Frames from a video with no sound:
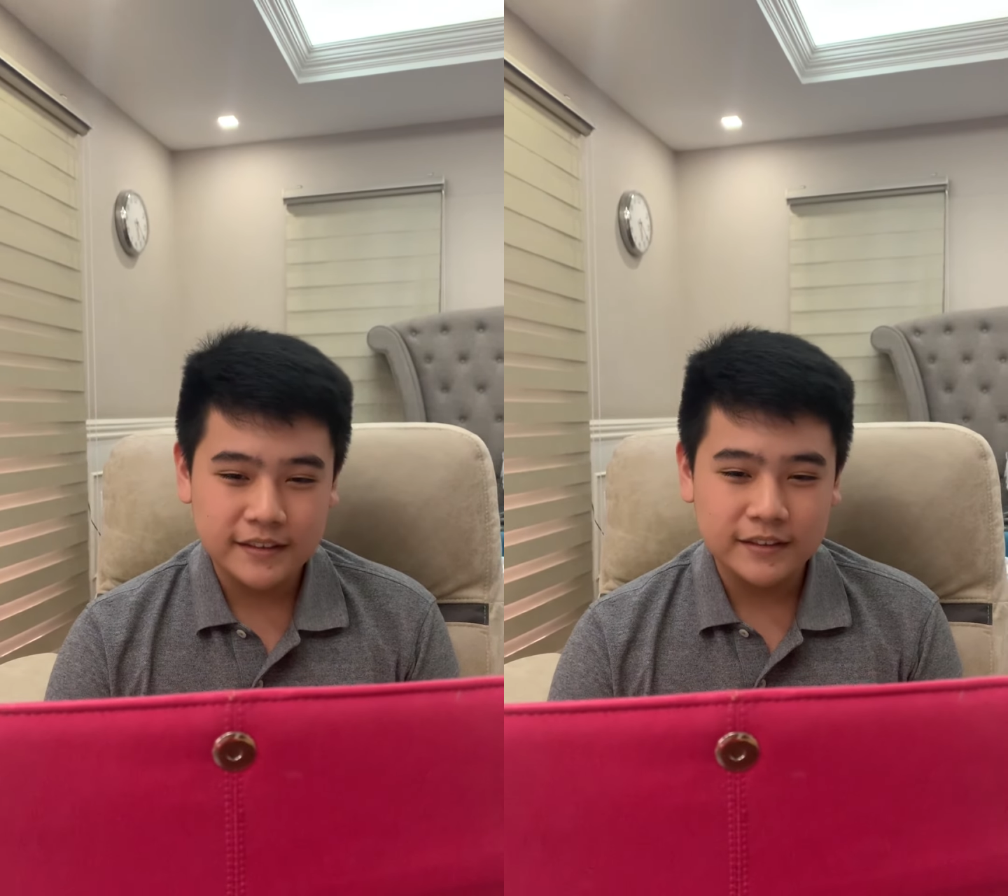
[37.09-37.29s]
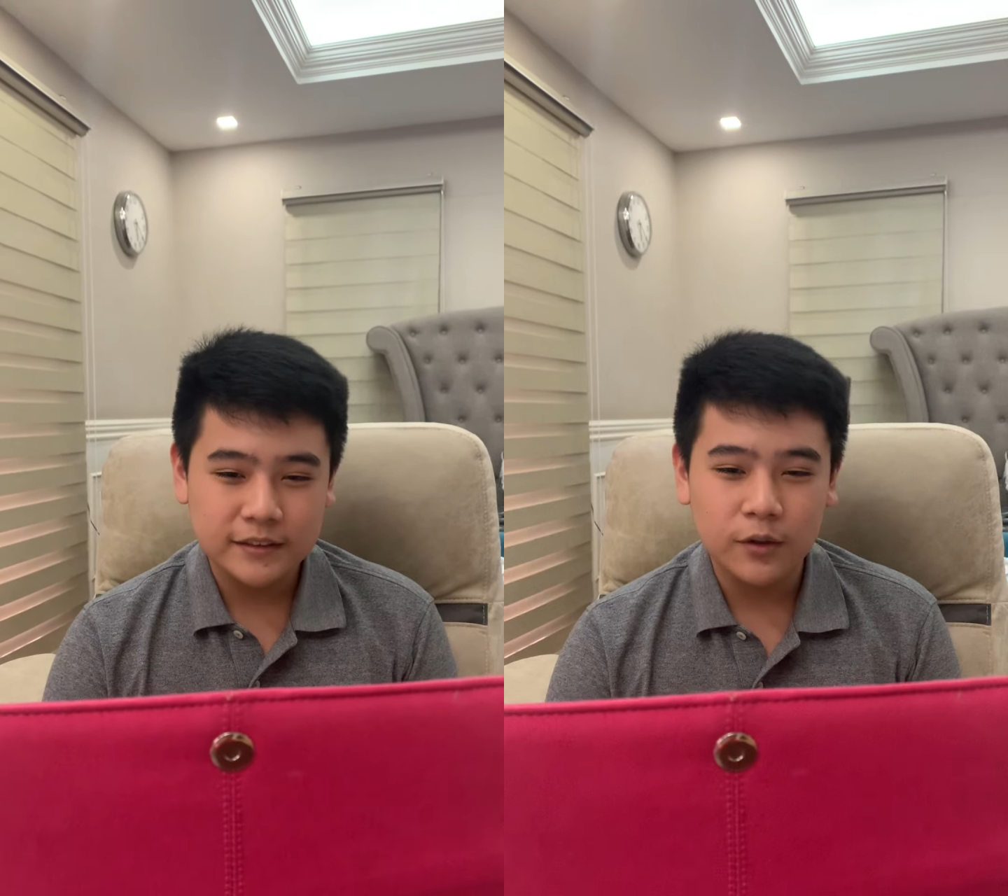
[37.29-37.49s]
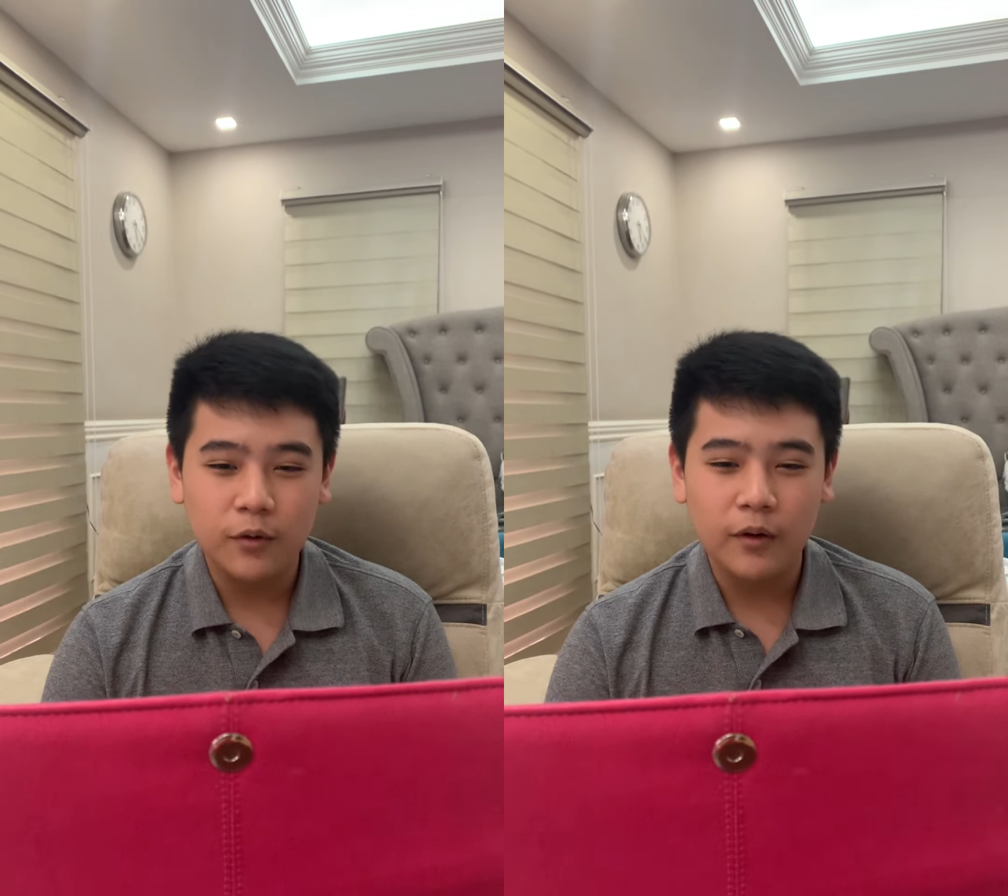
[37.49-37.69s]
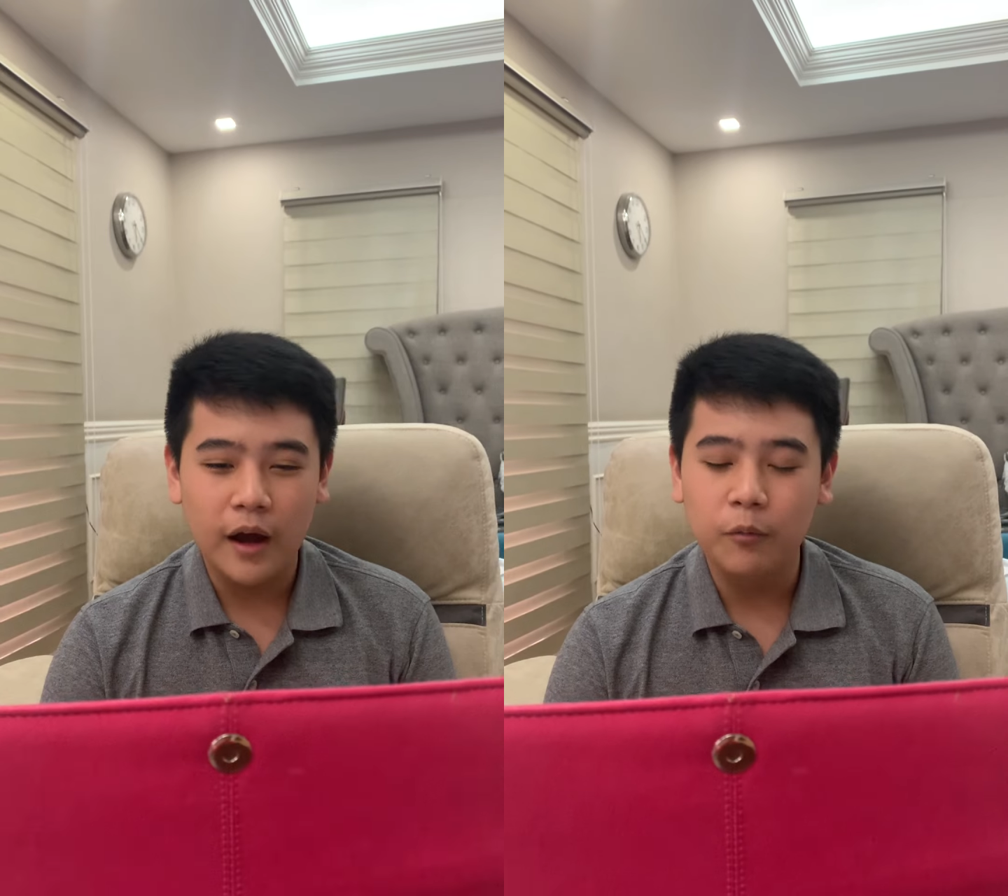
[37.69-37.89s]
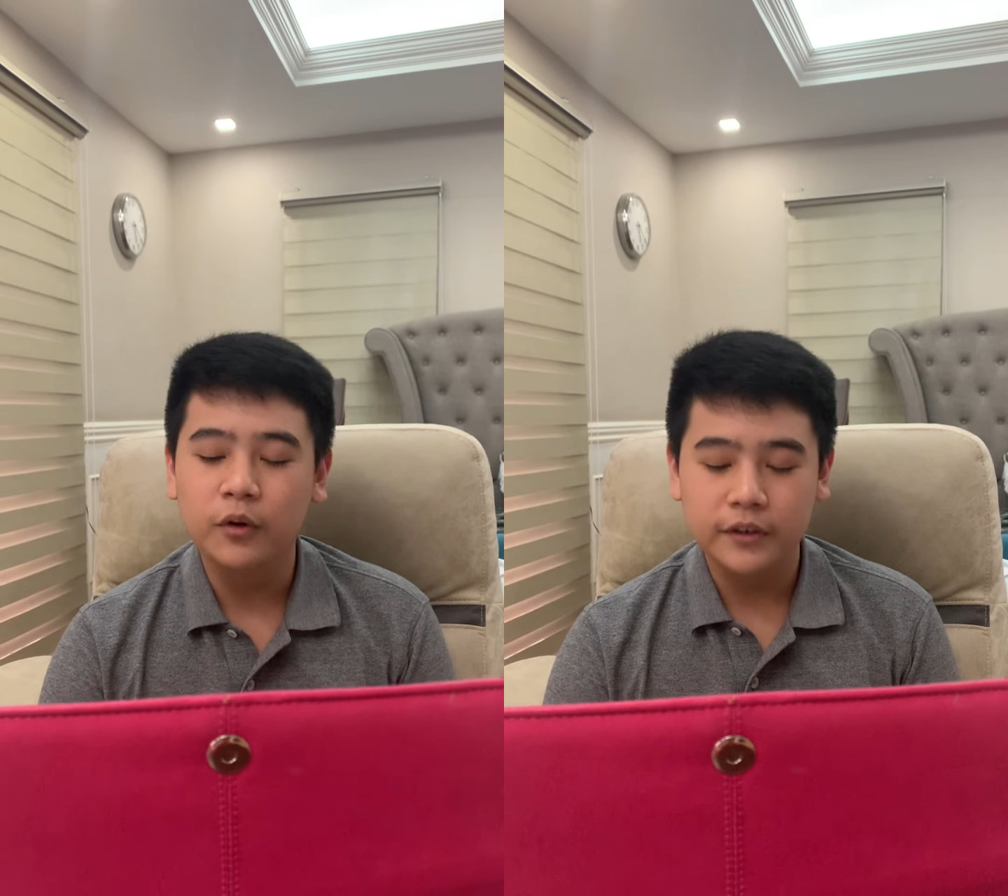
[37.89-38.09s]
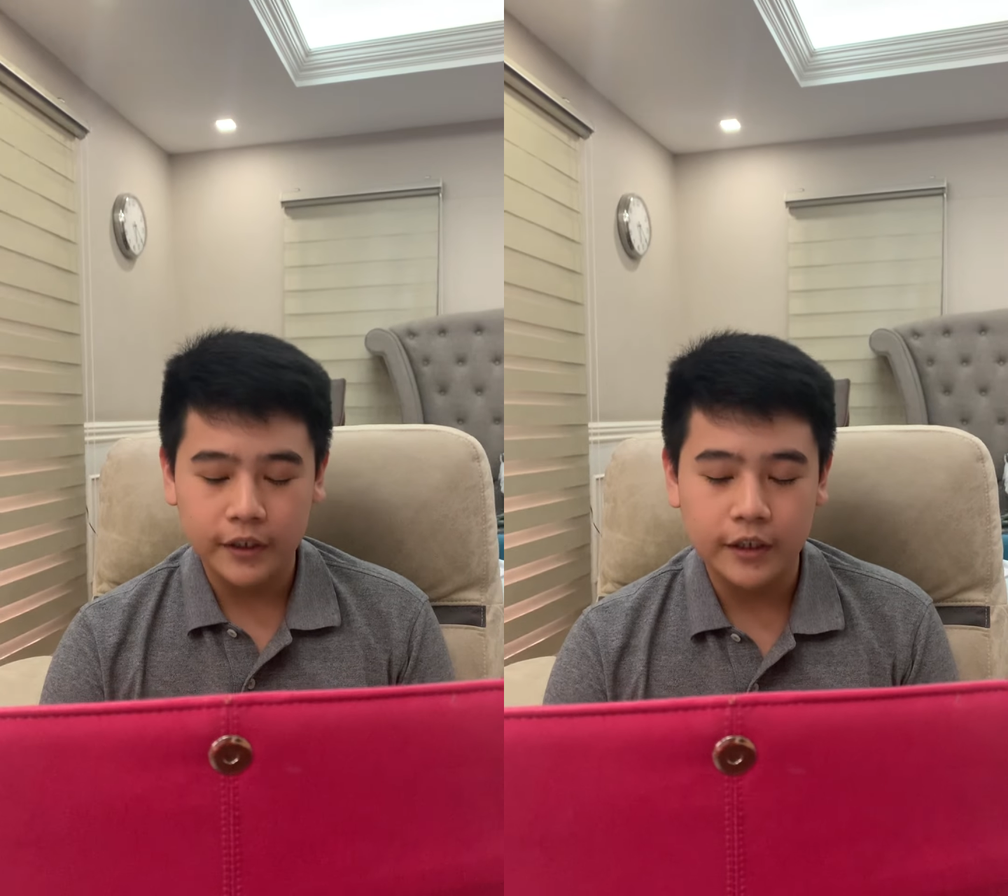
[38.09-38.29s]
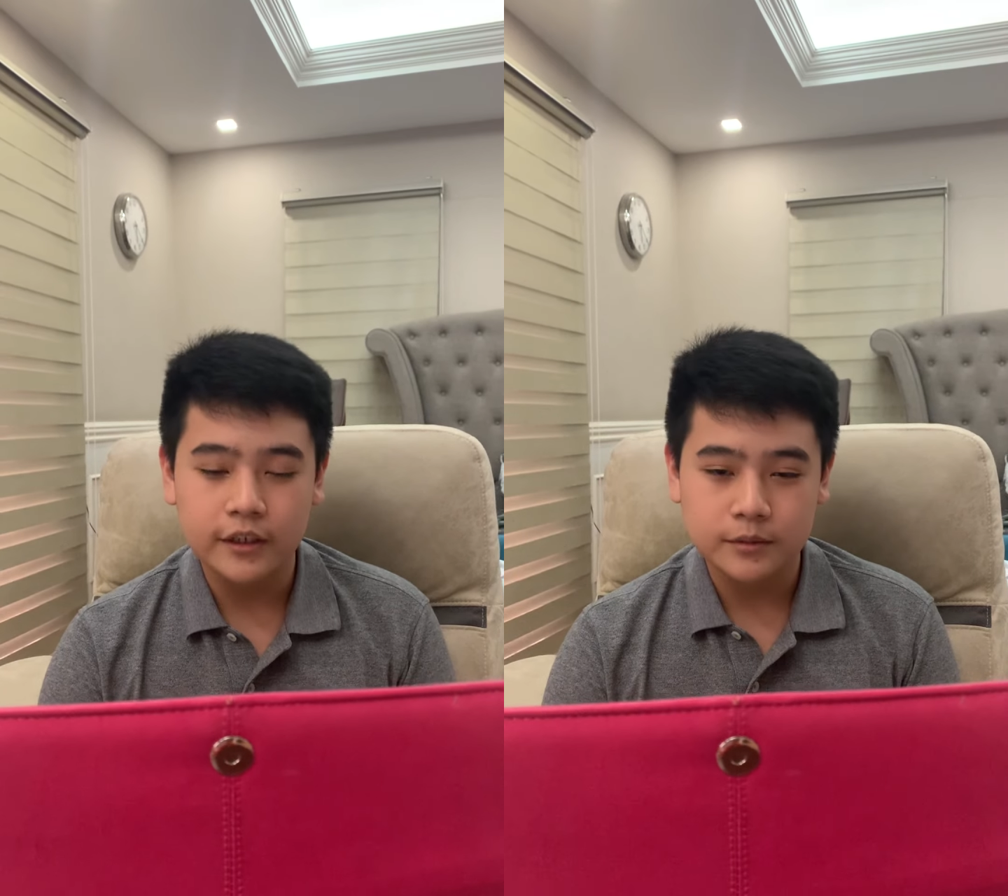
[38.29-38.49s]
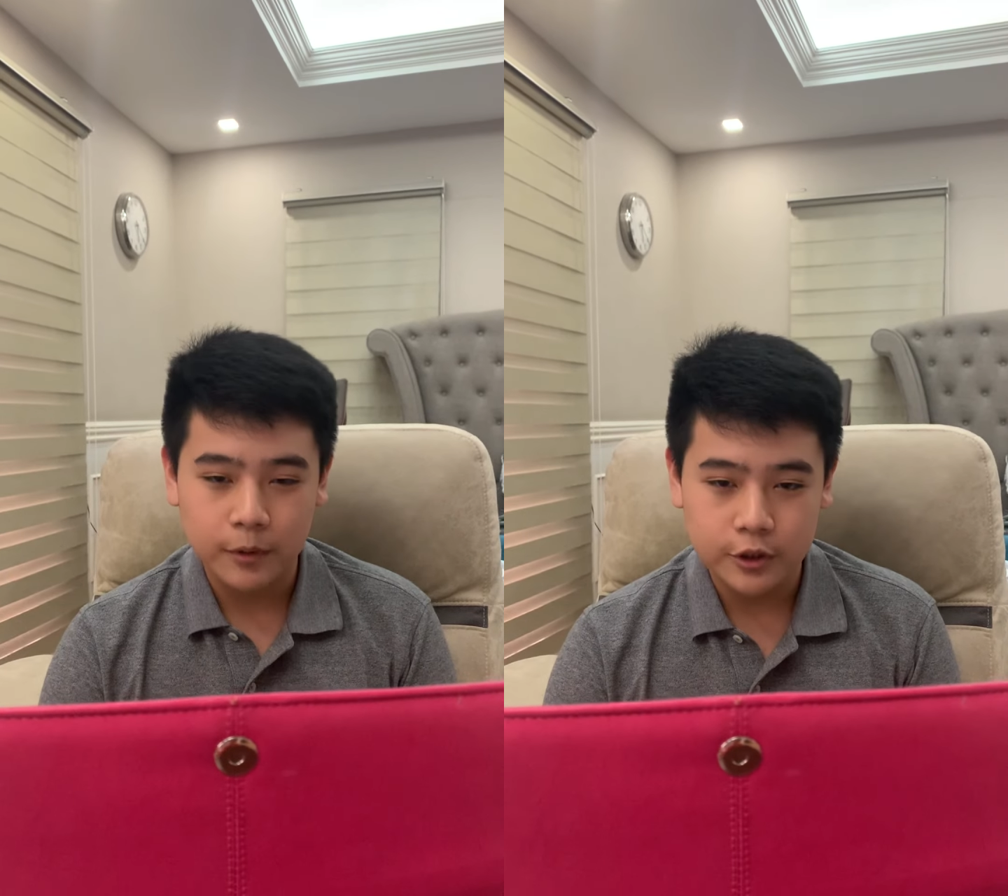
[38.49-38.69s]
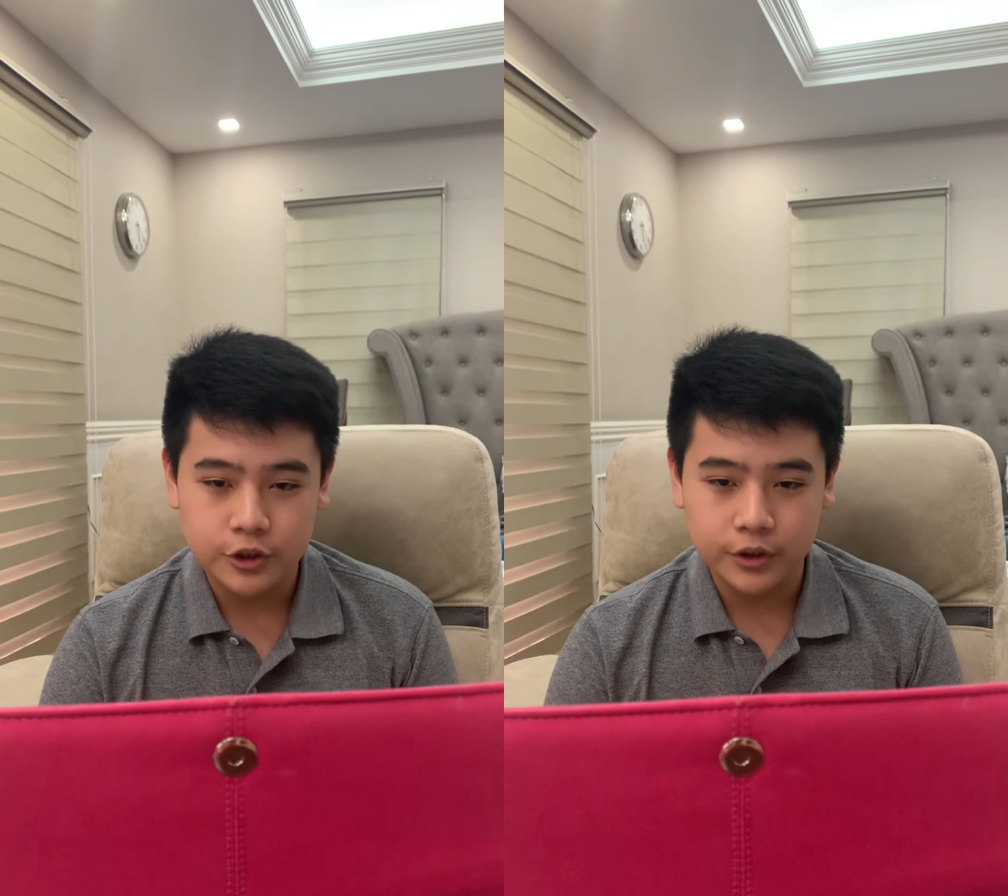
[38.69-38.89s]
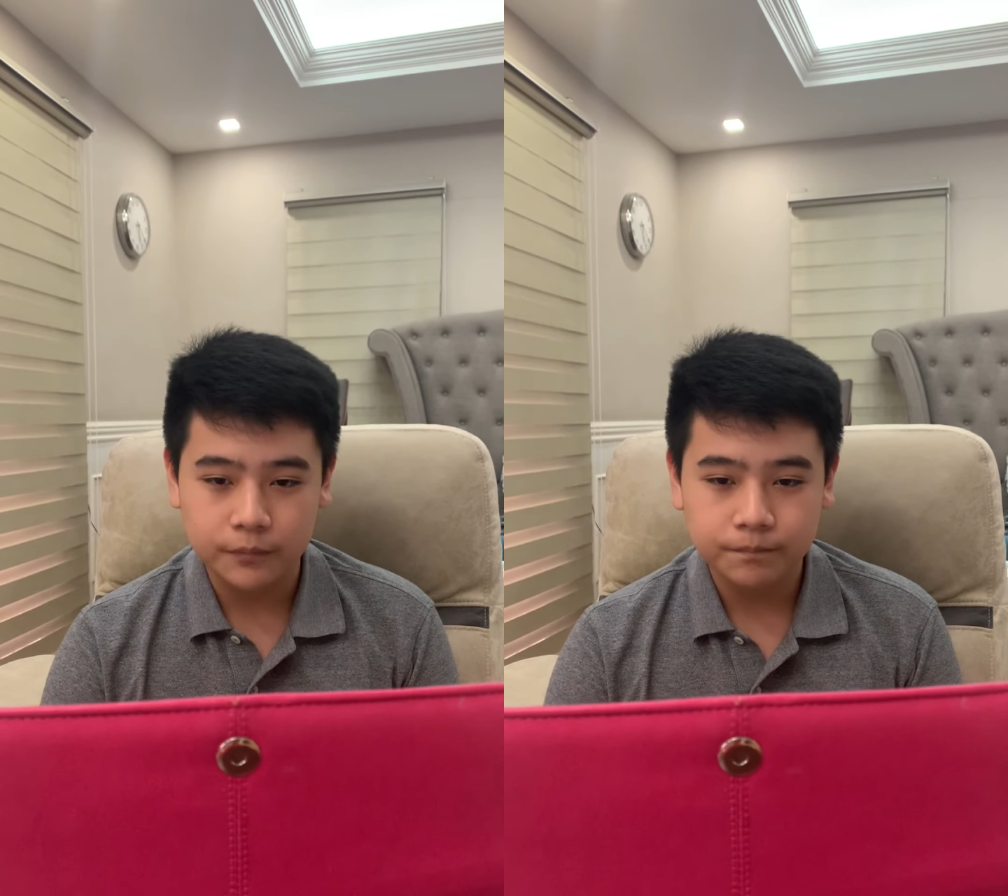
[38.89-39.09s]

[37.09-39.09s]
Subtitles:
so I won't dig in as much here.